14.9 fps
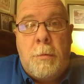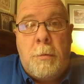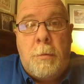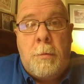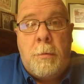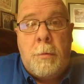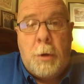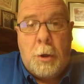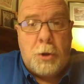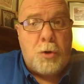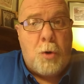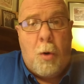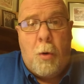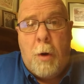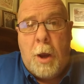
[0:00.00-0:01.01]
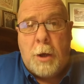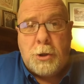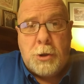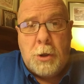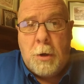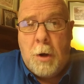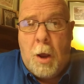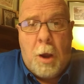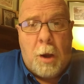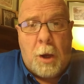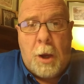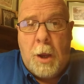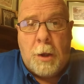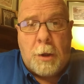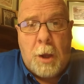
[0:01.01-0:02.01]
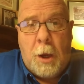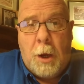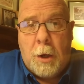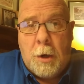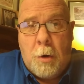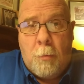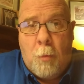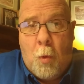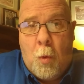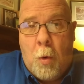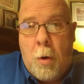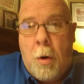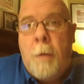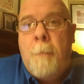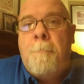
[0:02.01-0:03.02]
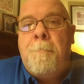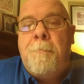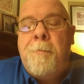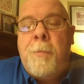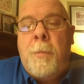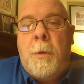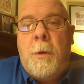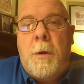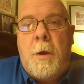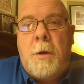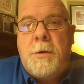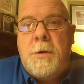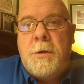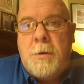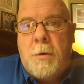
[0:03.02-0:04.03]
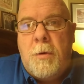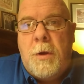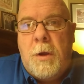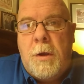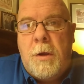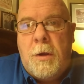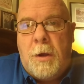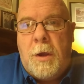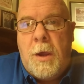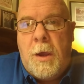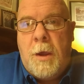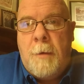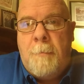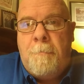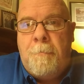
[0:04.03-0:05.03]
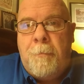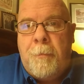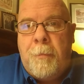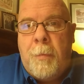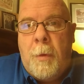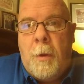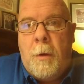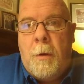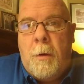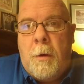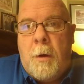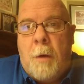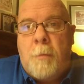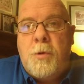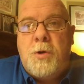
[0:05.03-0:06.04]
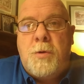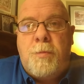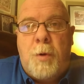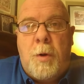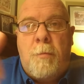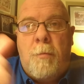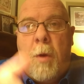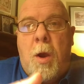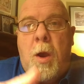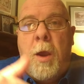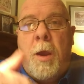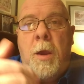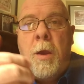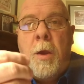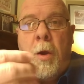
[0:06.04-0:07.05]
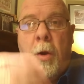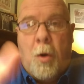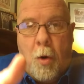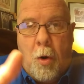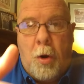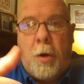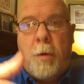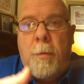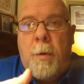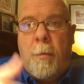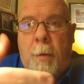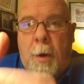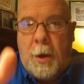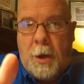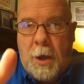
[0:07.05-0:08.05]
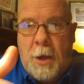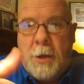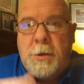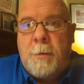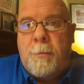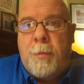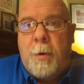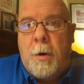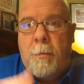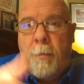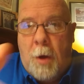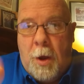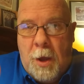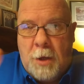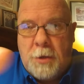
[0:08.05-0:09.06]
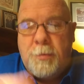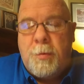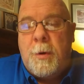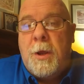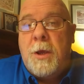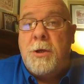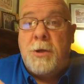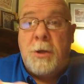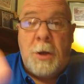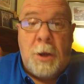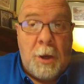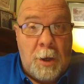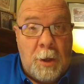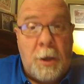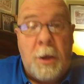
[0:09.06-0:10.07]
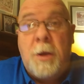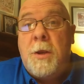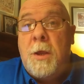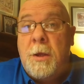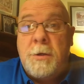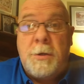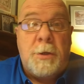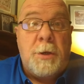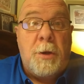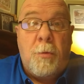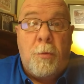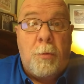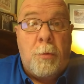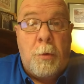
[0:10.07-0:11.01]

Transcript: Huh? Hmm? This correction, I can't take it no more. God says, oh yeah, you can. I'm just putting my argument, my case up there, my explanation, the intensity